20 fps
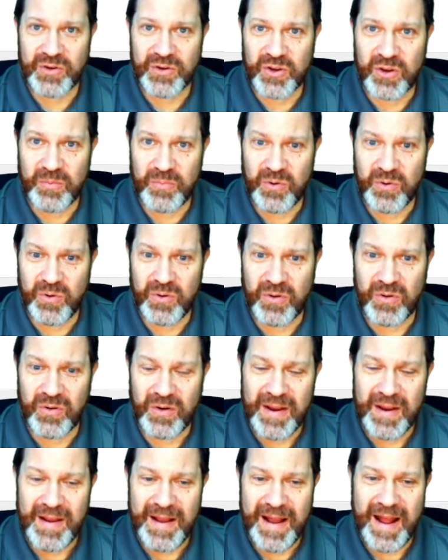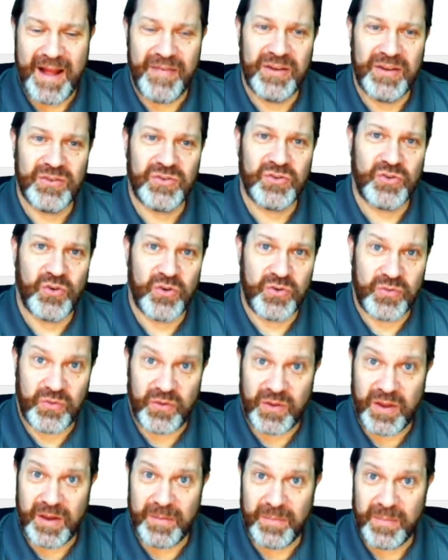your computer and then search for
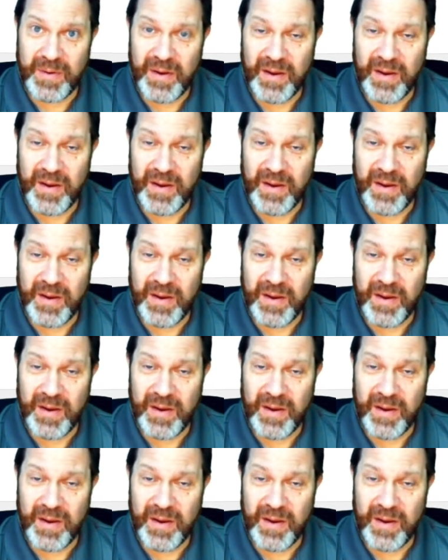them